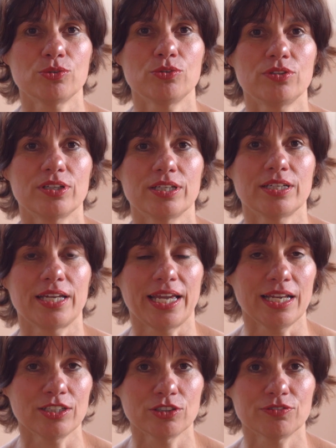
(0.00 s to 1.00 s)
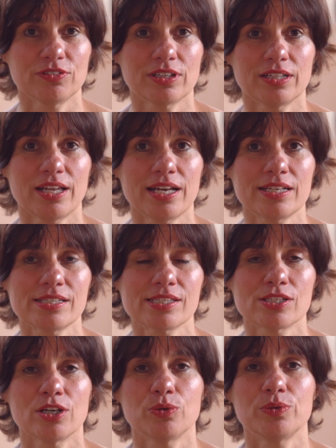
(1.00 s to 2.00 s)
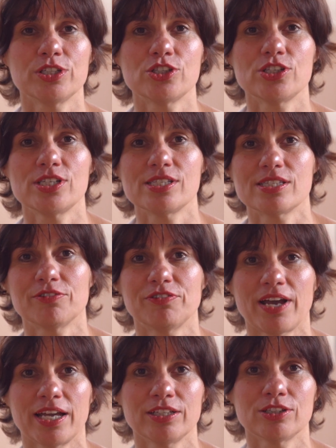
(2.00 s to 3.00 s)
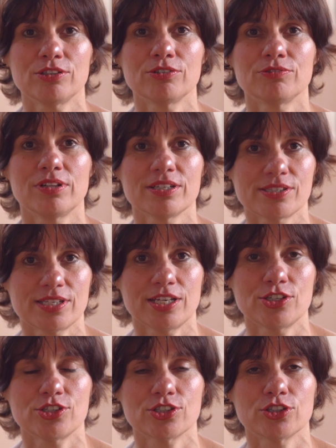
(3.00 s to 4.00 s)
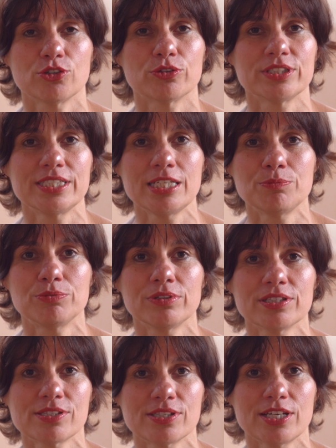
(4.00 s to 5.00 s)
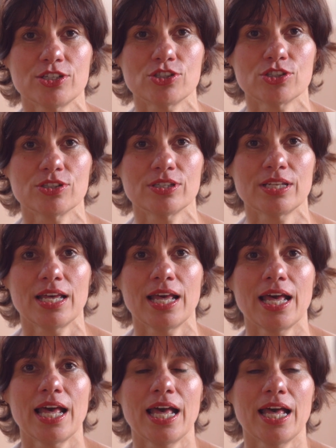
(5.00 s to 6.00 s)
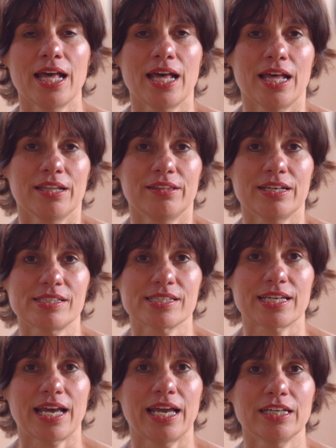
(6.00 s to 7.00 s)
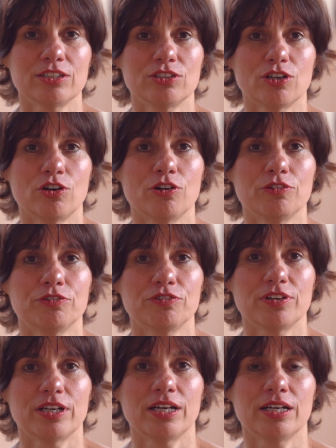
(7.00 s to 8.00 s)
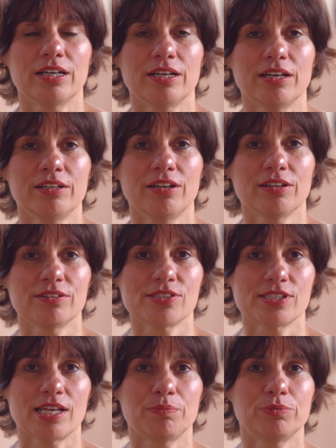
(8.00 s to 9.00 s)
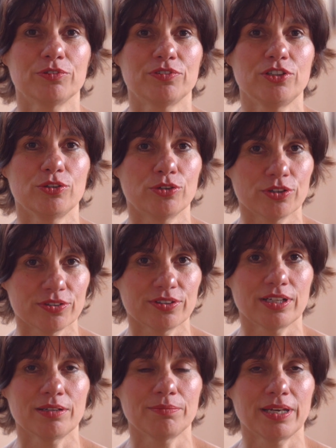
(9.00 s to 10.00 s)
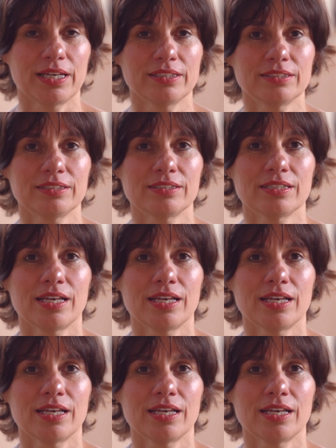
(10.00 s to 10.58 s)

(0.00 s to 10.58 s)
to the end of the class, which is the final relaxation or deep relaxation. That's kind of another step of the earth element.